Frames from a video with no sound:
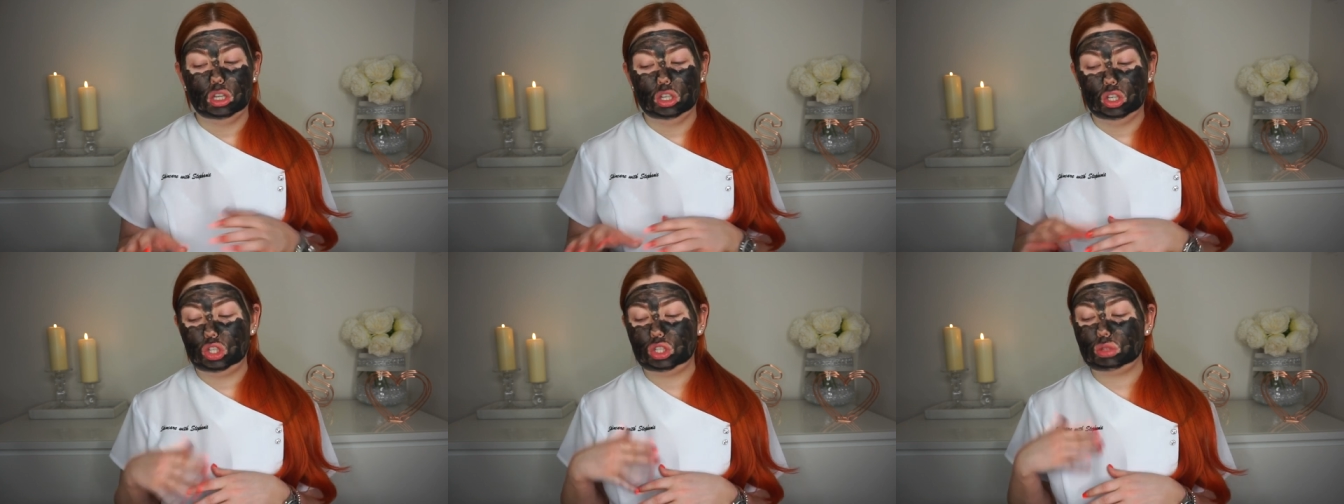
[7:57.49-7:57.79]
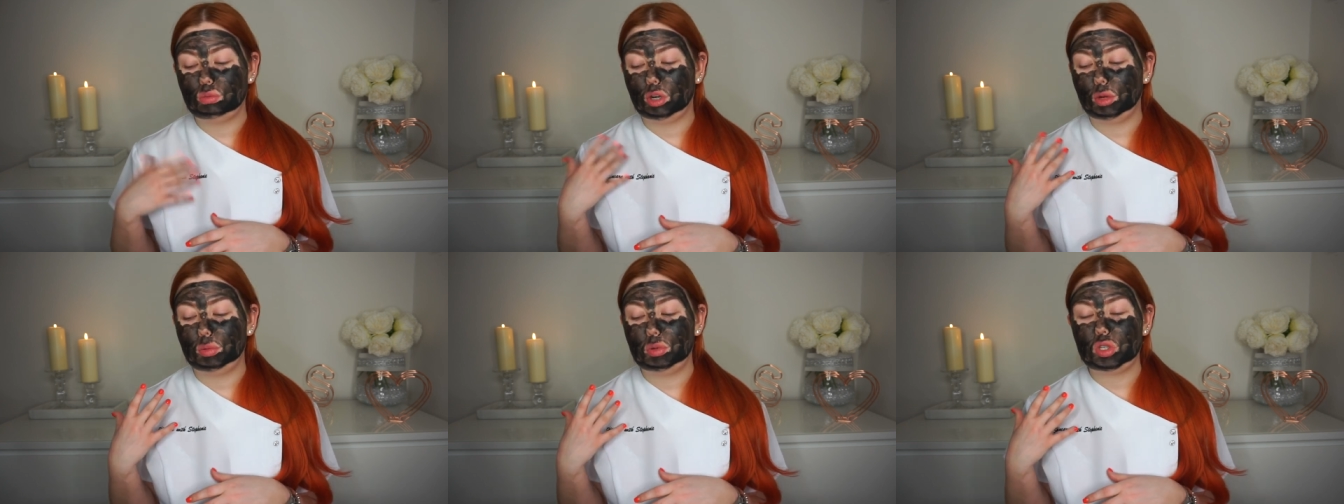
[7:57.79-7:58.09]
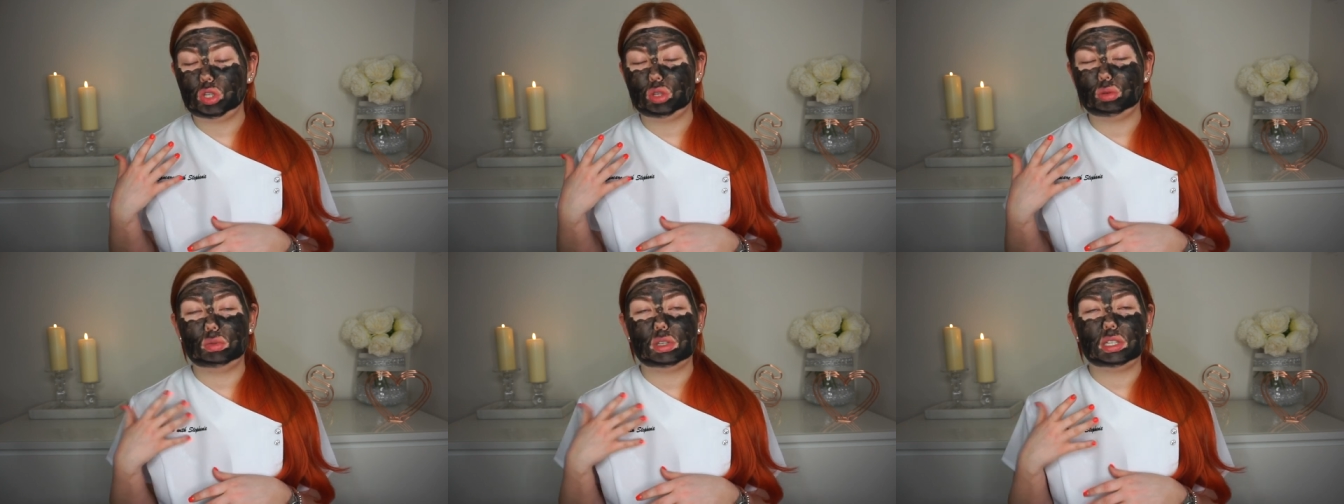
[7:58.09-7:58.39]
You don't want to be
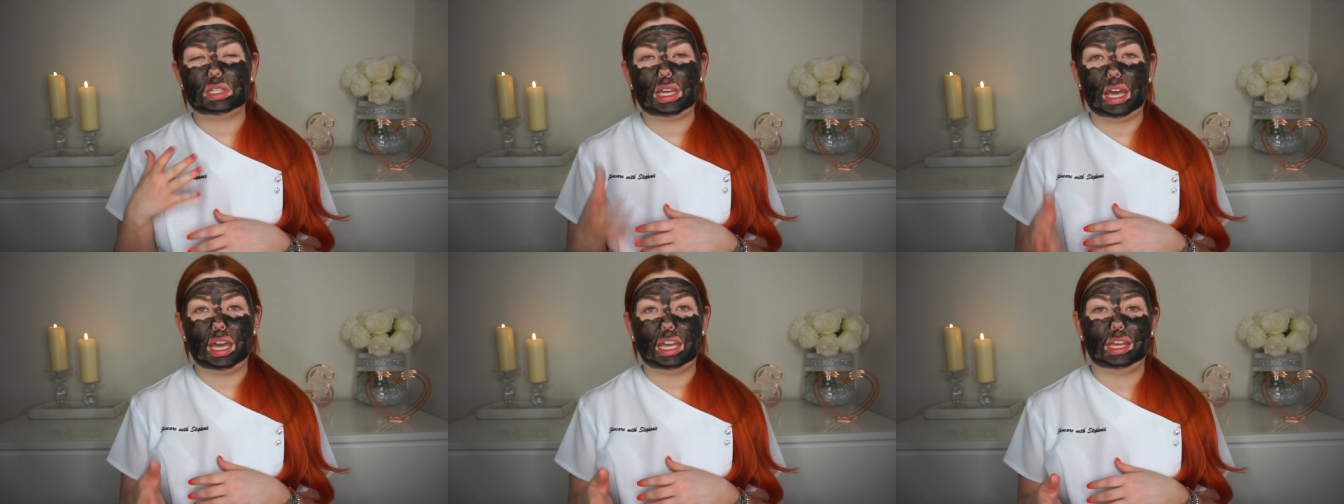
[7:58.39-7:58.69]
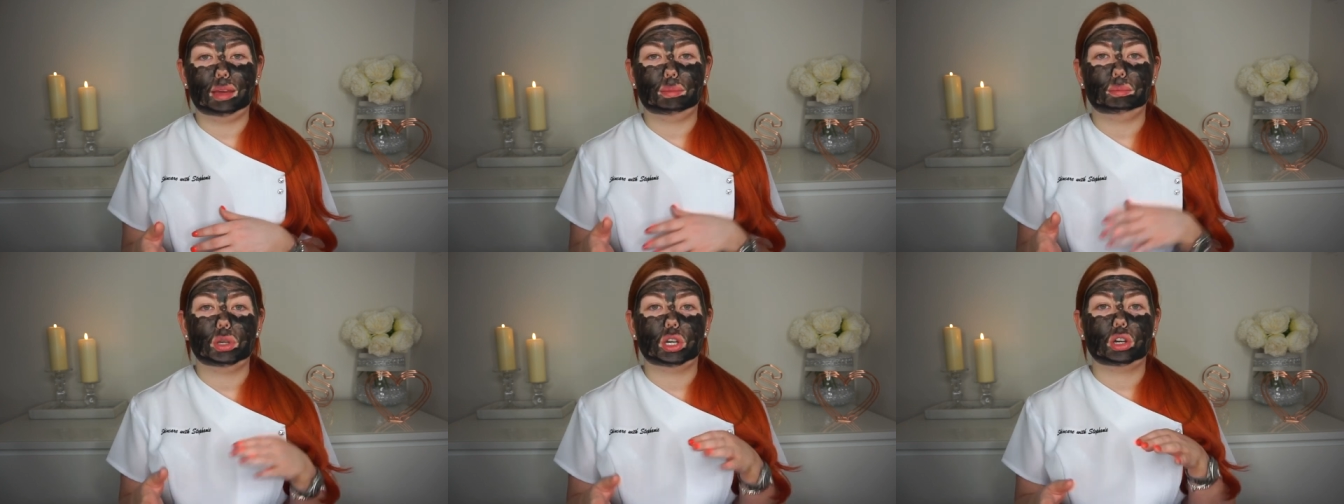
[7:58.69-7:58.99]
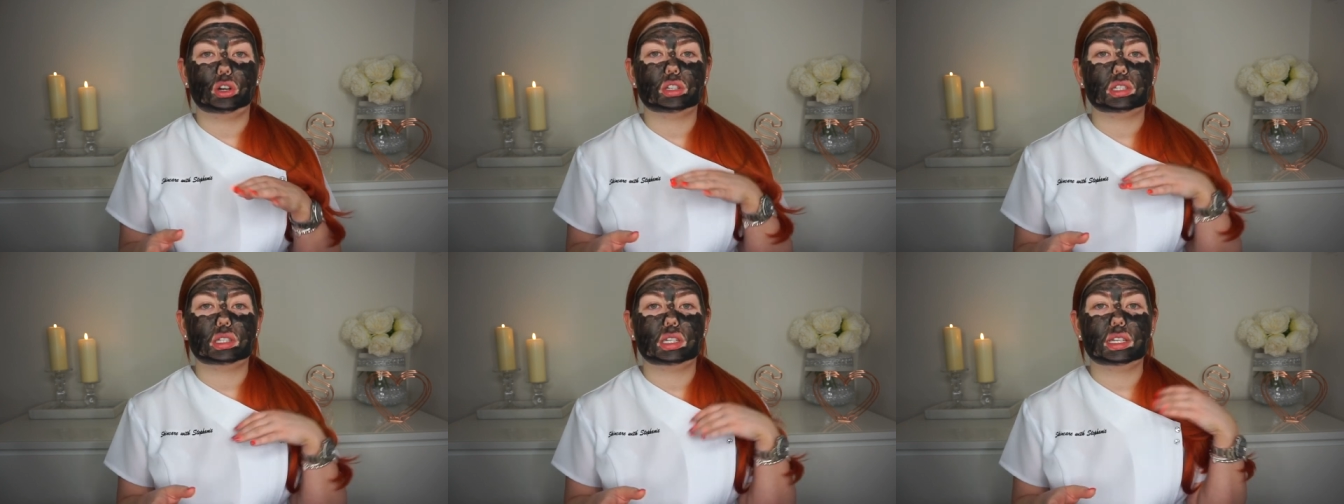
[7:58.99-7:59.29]
doing this AM,
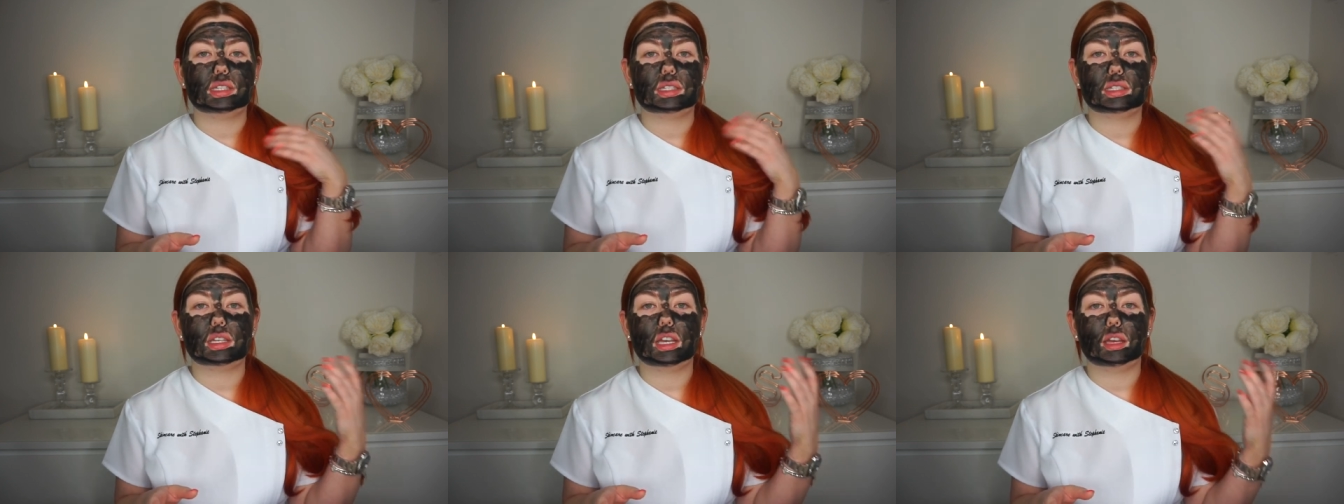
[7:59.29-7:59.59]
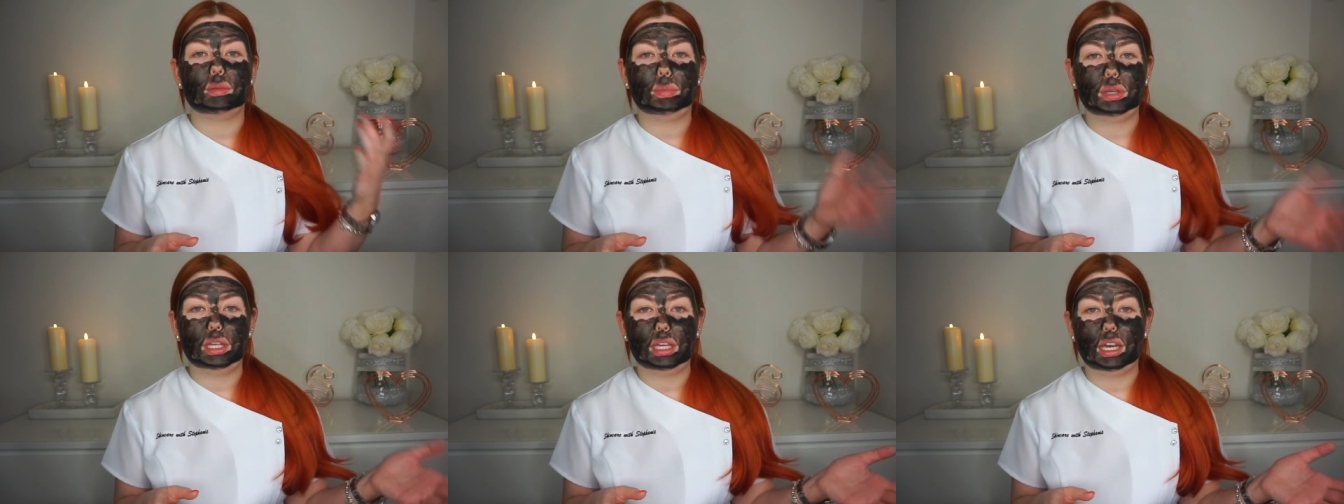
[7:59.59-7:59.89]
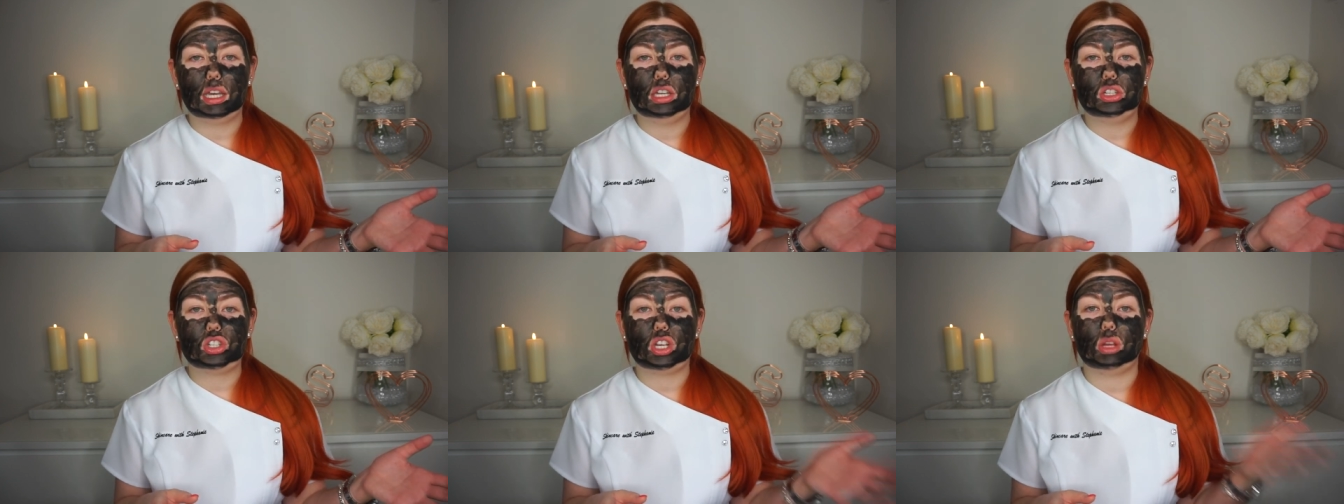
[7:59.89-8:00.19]
because it is a
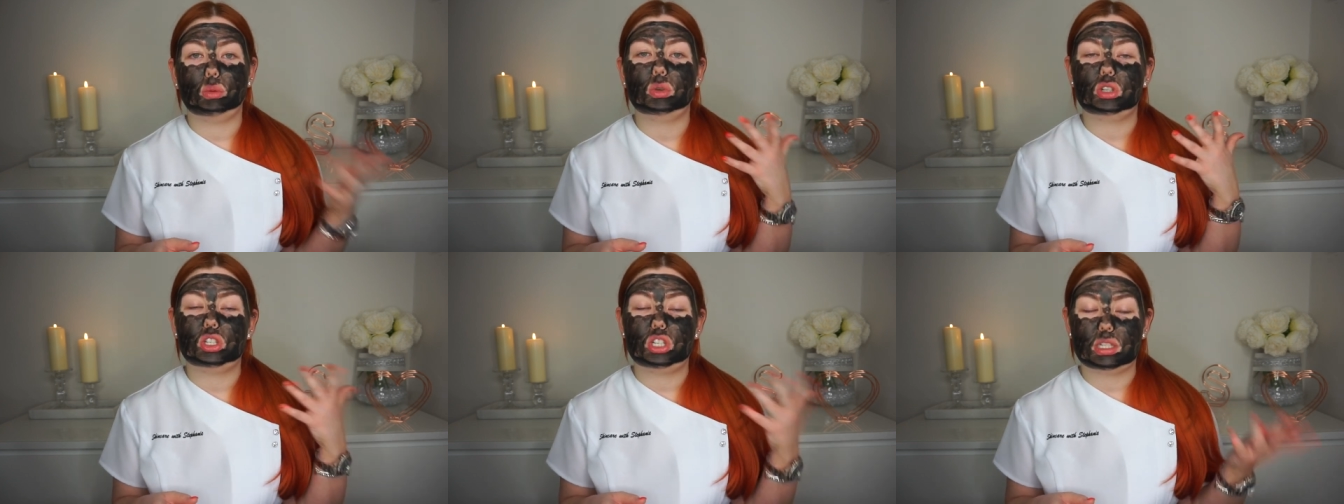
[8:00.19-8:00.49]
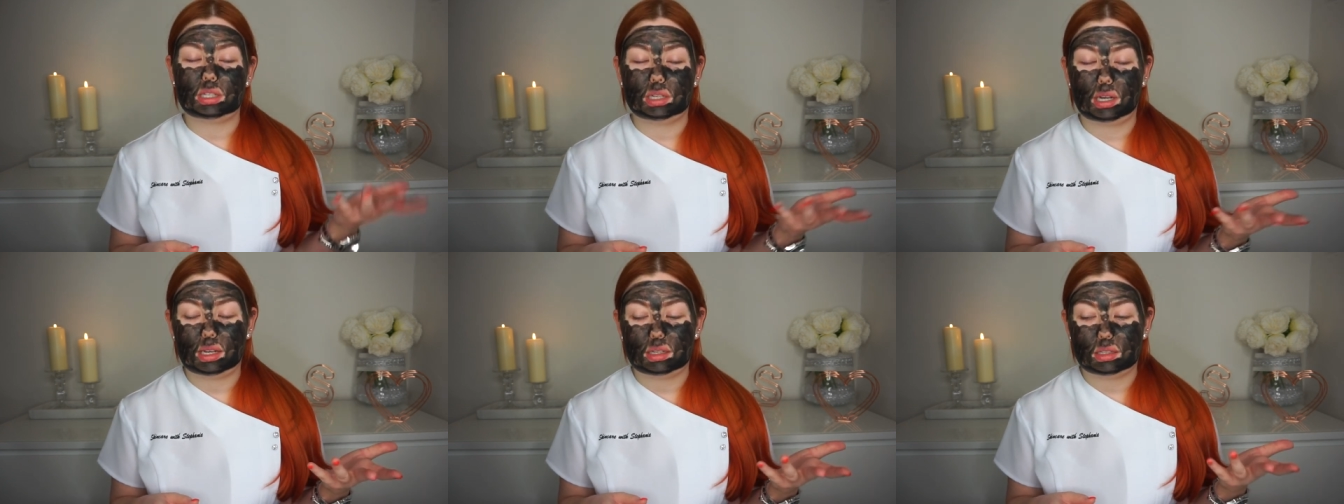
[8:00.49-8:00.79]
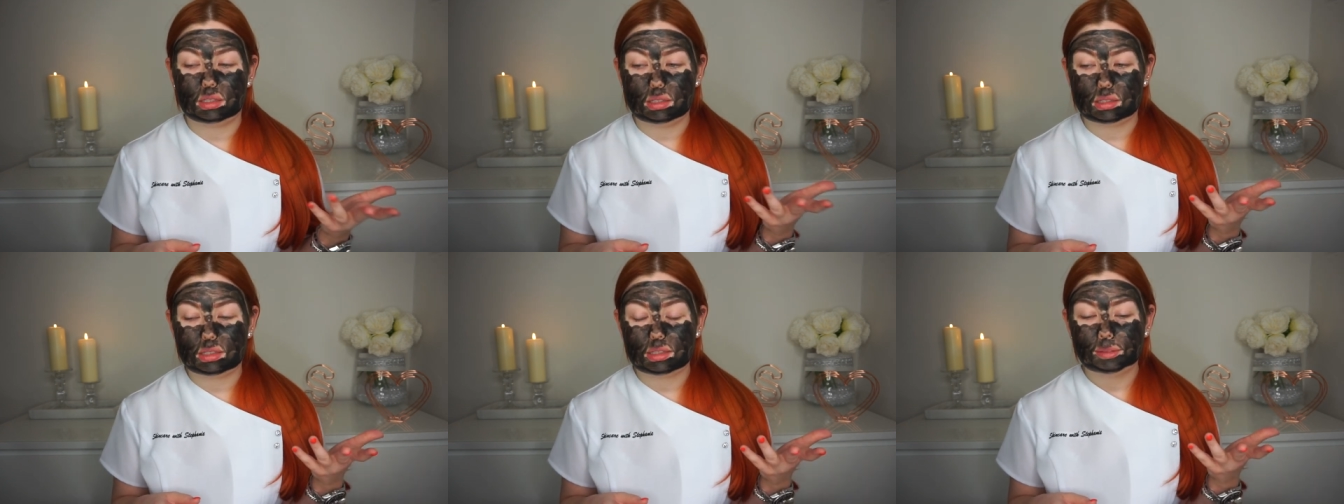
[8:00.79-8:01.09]
BHA, which is an
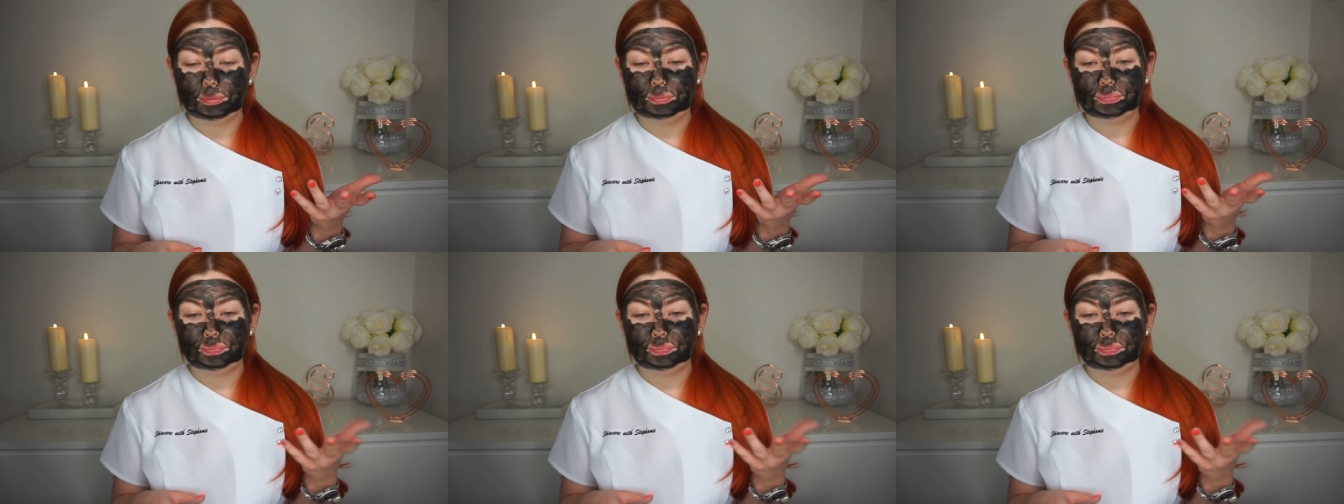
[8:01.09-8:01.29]
acid.